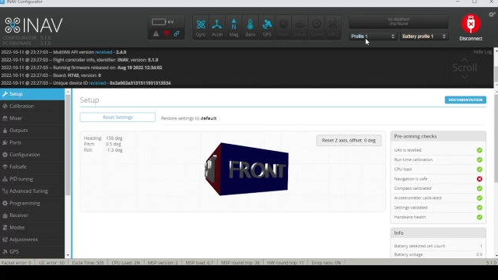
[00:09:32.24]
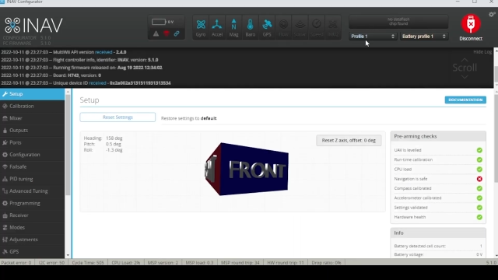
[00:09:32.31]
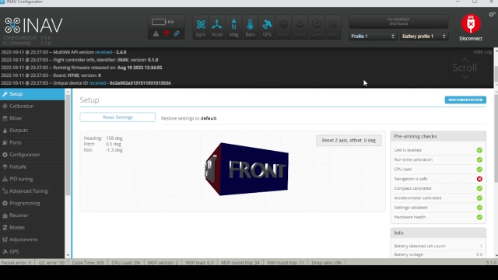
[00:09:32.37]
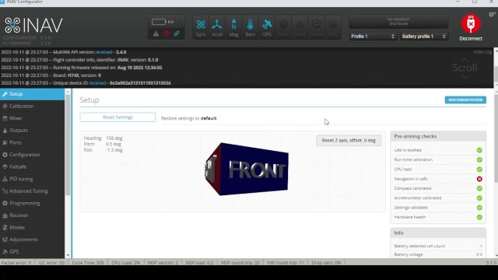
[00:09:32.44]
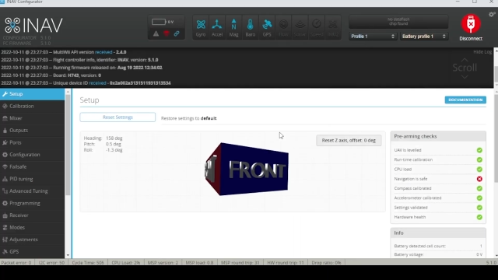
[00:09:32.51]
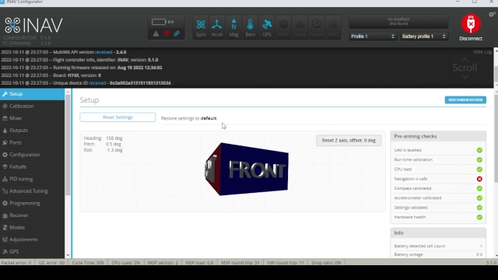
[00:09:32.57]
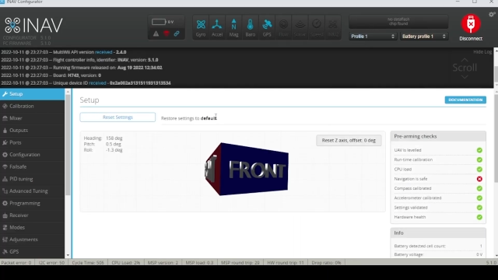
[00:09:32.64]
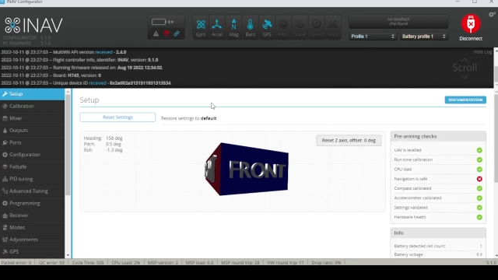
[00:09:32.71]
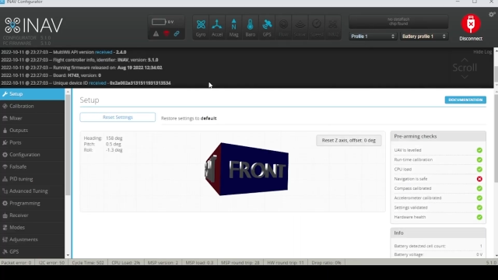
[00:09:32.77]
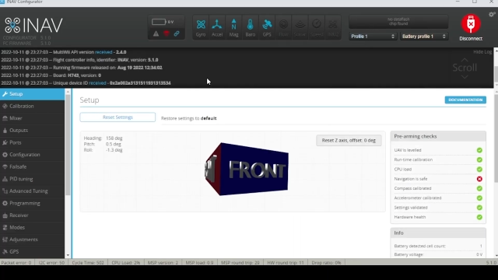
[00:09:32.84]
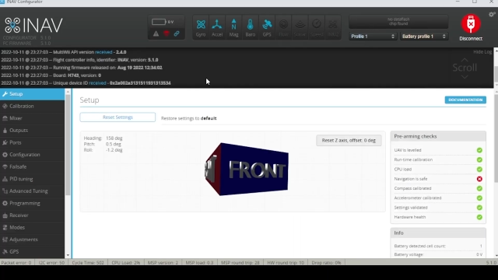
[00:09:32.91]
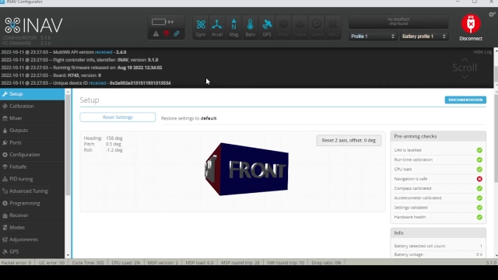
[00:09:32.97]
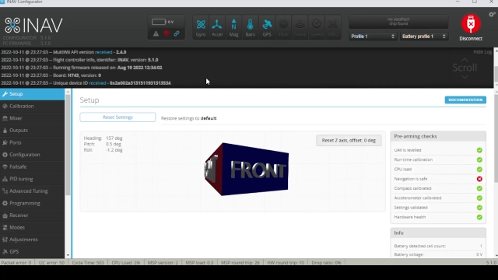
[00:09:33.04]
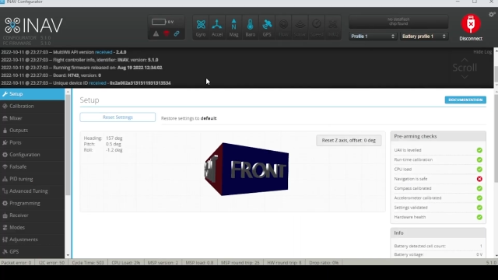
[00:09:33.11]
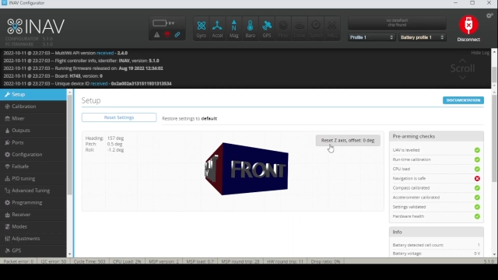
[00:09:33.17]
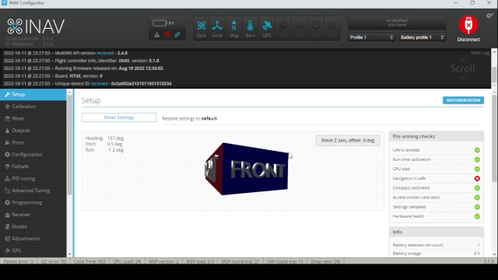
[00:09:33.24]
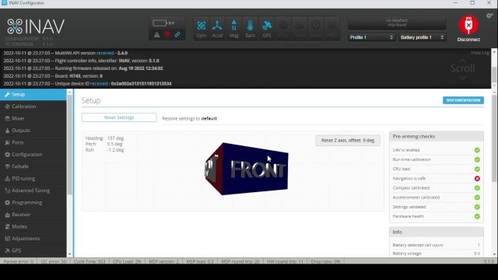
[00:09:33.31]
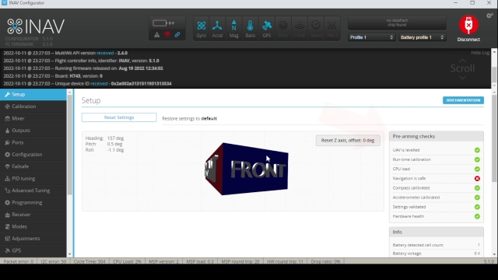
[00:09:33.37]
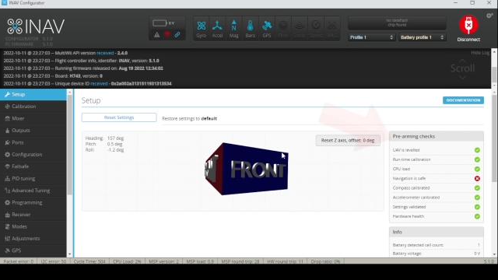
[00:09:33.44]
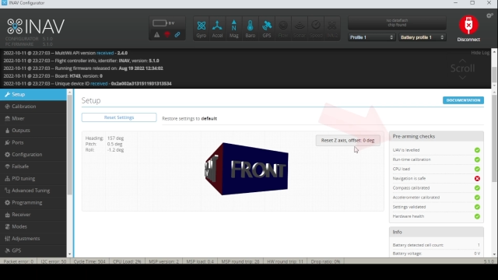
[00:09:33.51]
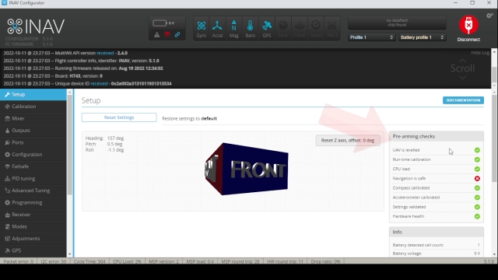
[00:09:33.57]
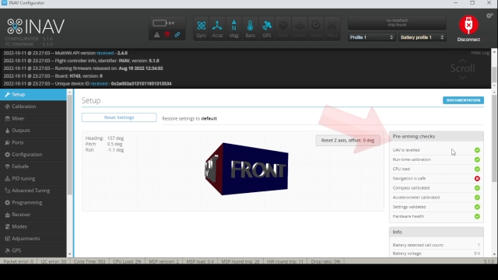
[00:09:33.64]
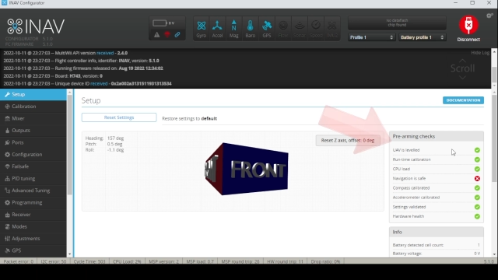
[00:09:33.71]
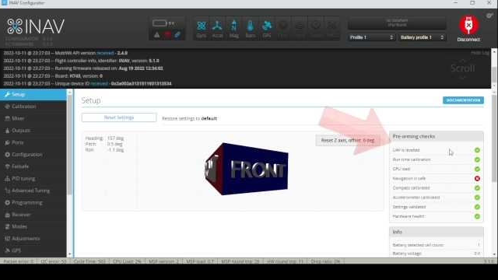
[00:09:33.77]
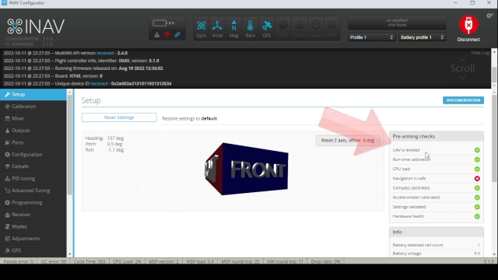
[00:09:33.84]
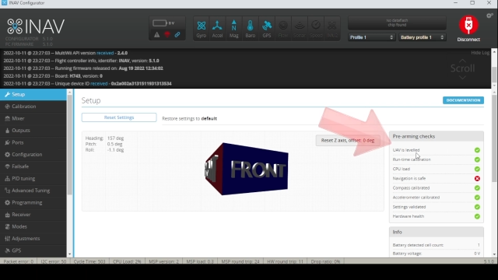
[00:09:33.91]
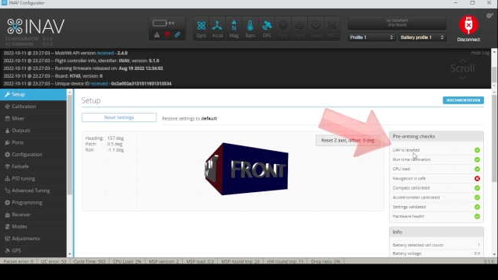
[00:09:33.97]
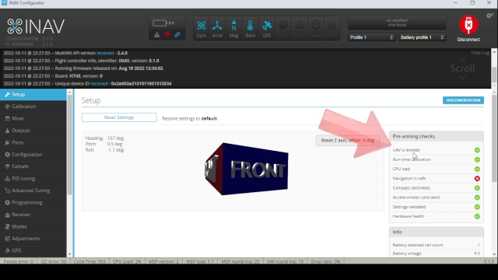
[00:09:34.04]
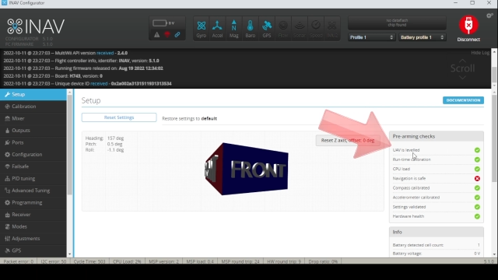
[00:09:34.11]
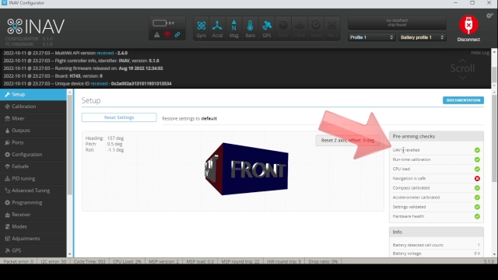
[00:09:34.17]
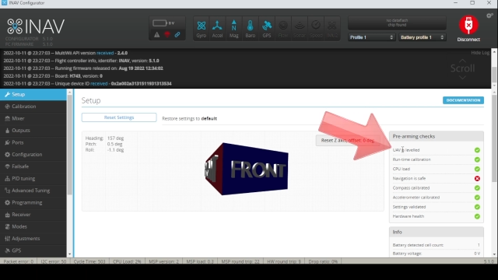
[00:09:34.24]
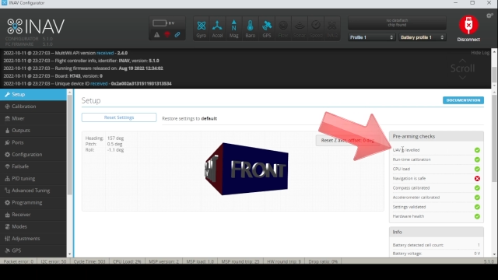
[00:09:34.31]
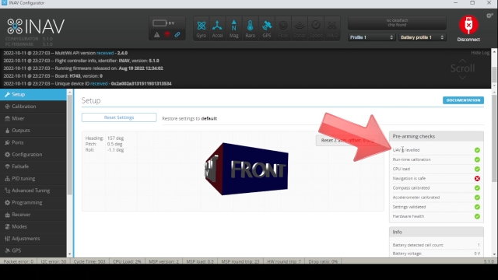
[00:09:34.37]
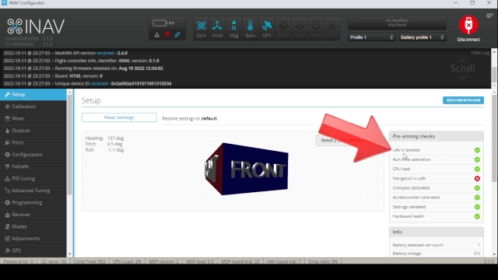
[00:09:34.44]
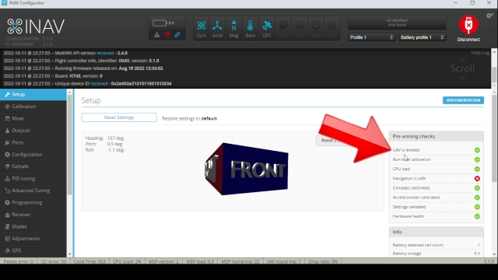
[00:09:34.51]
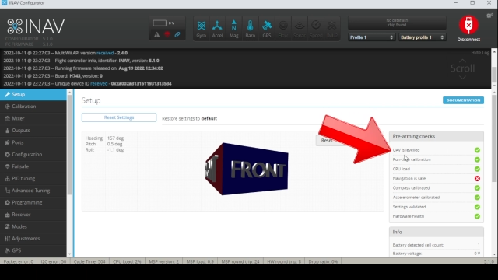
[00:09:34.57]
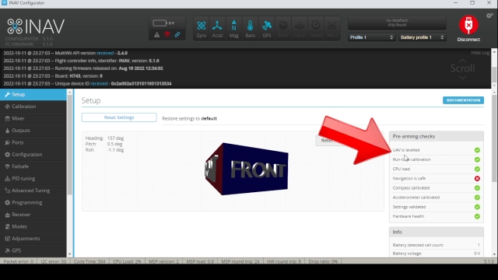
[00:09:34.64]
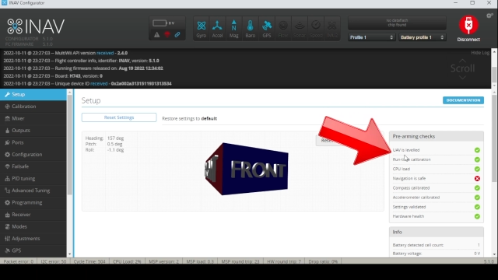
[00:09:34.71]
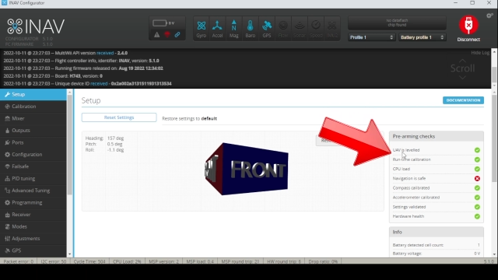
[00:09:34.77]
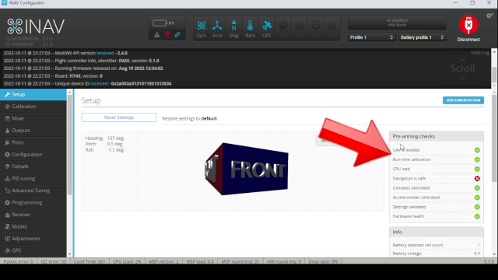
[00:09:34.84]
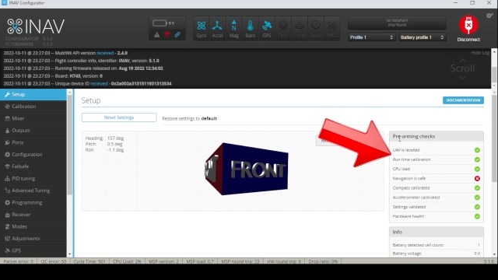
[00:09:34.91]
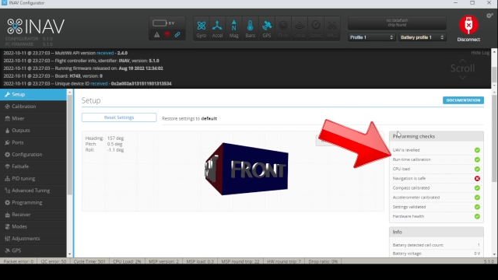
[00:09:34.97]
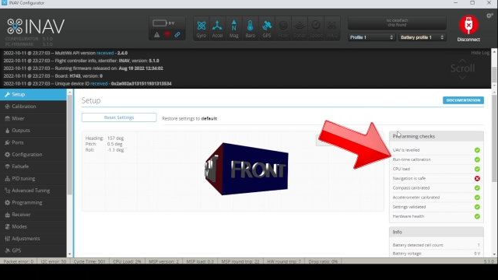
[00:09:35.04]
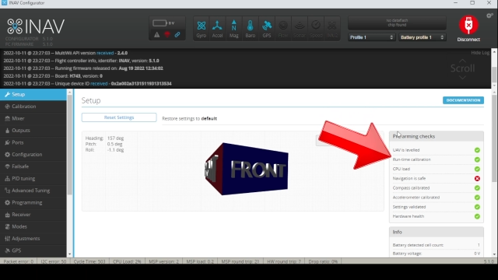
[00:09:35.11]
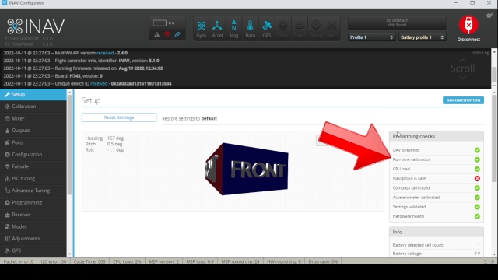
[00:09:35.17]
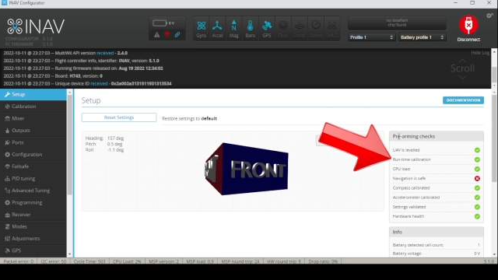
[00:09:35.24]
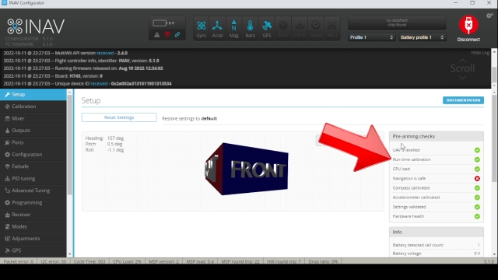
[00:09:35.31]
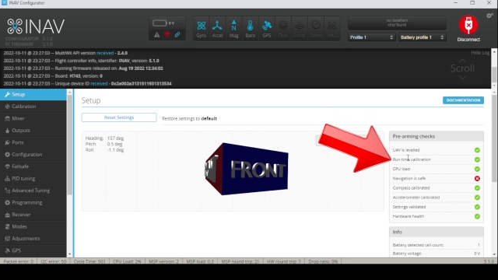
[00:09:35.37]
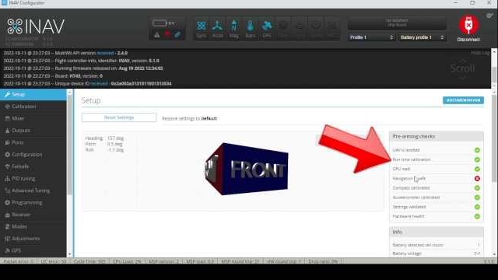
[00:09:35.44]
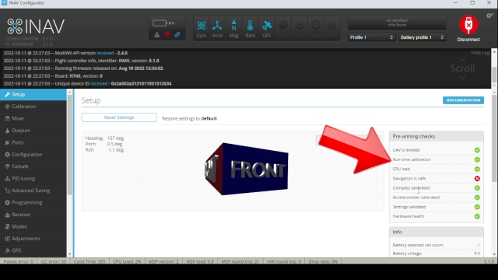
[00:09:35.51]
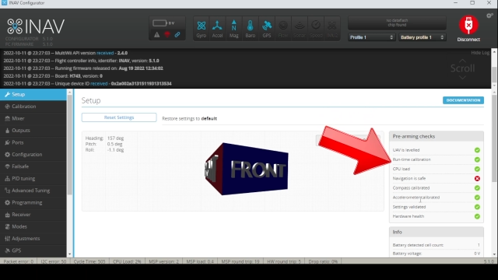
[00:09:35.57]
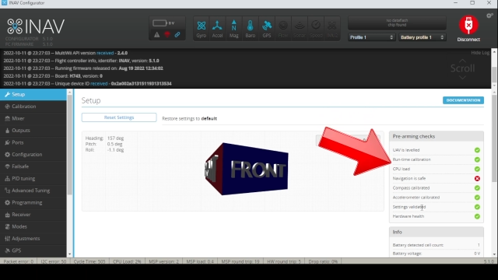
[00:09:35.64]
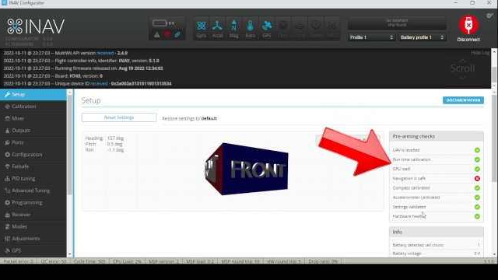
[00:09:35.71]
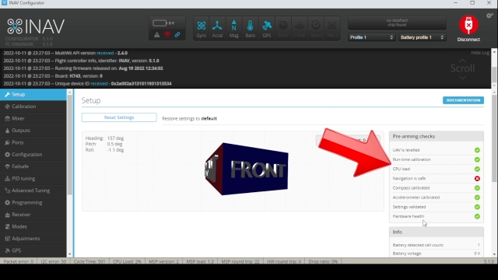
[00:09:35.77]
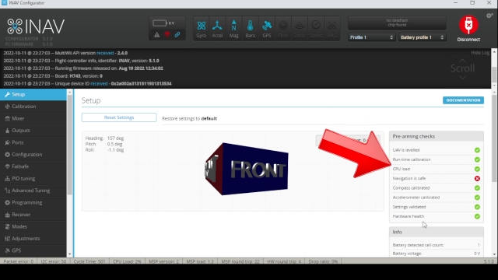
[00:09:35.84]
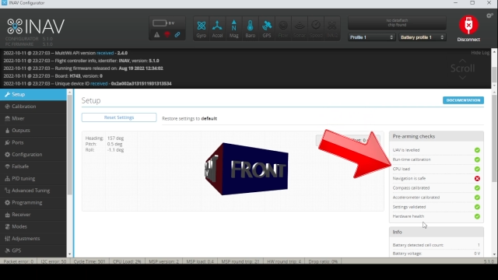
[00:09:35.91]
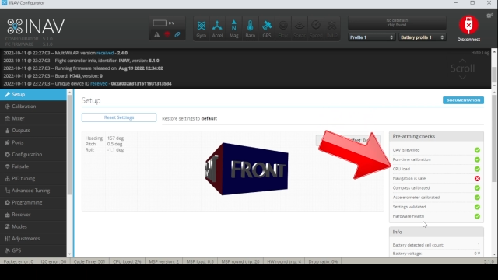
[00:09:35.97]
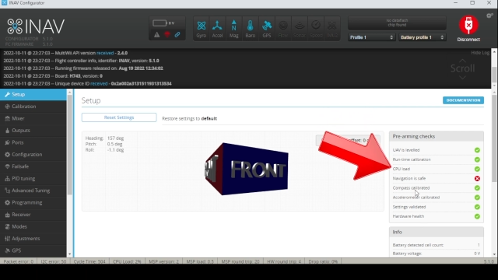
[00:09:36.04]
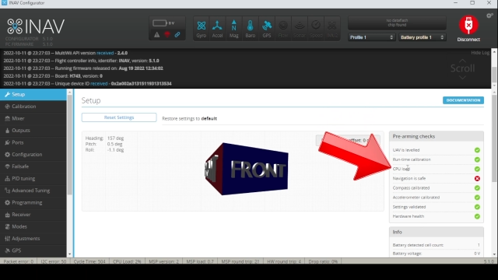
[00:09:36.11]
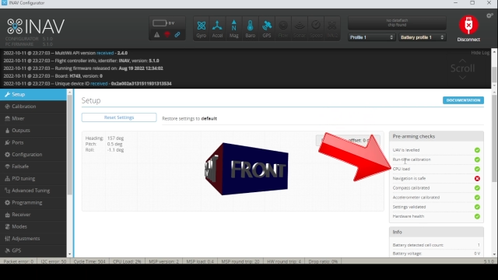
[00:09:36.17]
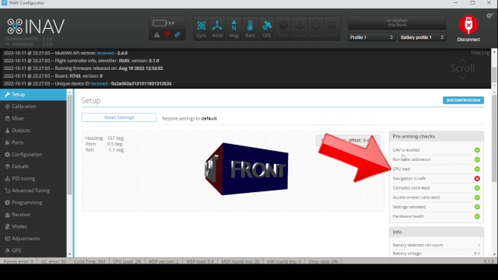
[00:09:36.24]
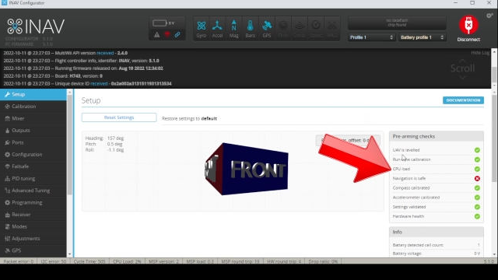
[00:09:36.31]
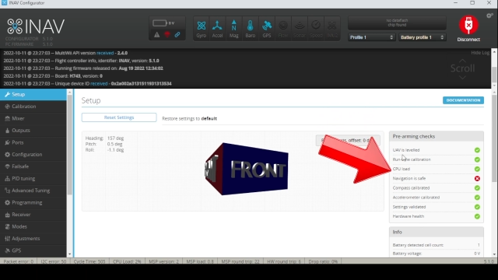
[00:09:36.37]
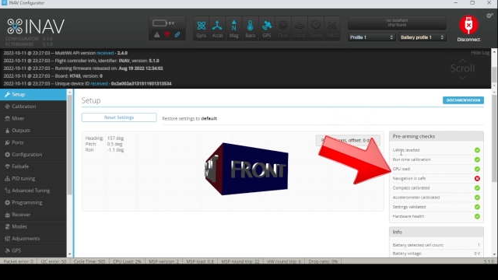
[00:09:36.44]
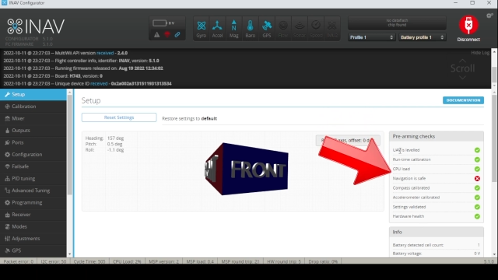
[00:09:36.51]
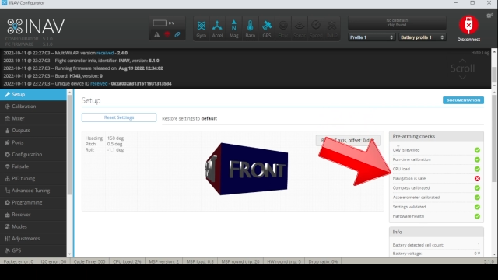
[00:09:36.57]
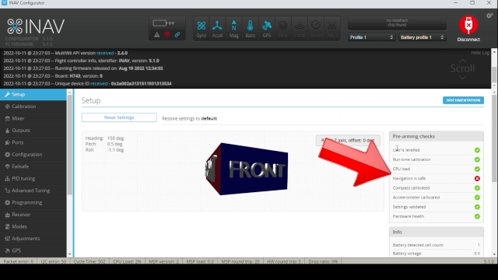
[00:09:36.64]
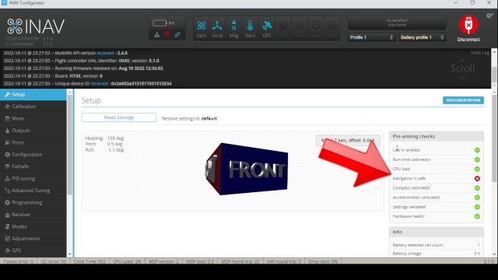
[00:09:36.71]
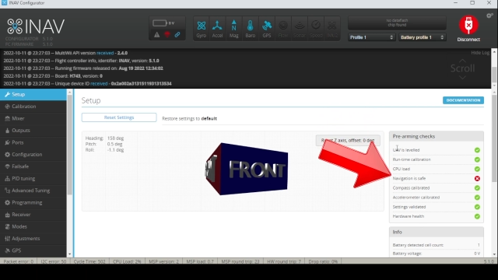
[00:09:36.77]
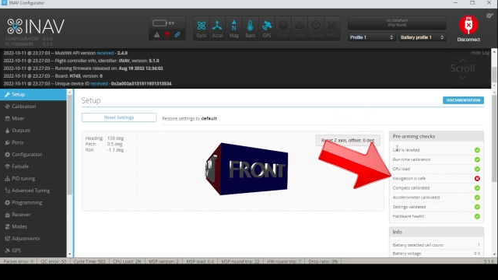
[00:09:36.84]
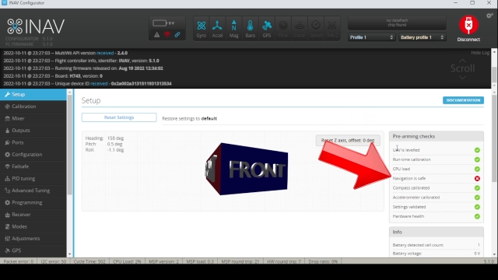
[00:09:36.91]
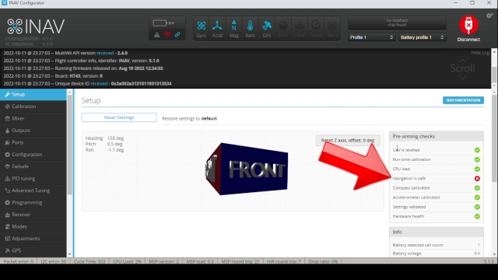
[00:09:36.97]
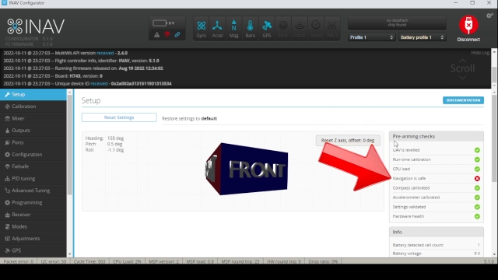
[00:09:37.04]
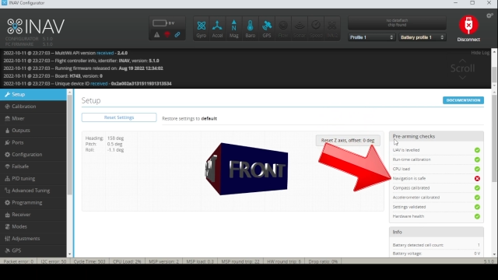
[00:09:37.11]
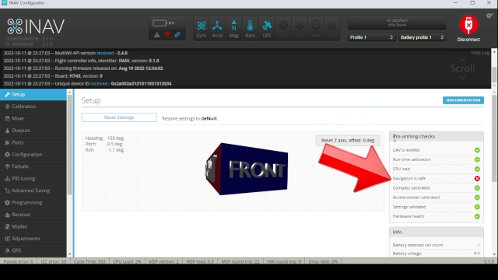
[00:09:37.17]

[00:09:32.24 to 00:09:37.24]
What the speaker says: [unreadable: no face in view]